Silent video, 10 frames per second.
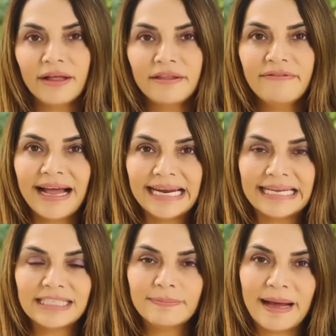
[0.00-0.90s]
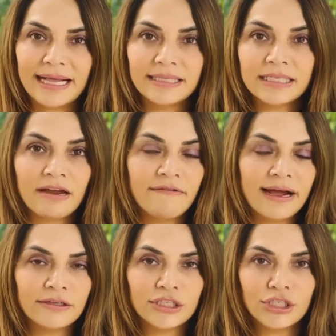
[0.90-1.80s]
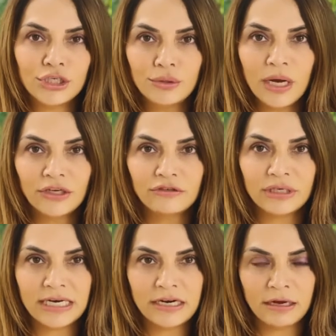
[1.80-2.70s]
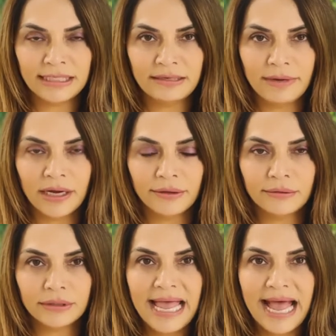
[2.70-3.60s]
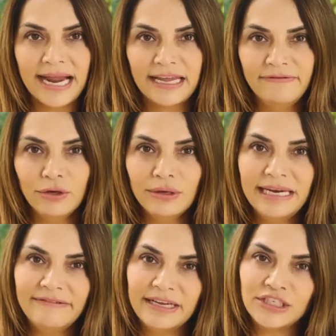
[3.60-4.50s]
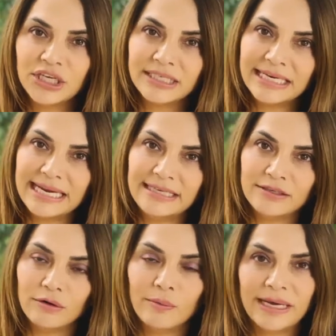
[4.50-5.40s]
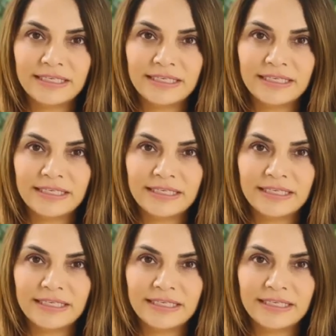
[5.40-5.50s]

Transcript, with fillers: the Valley spans around 290 miles and if you're living just east or west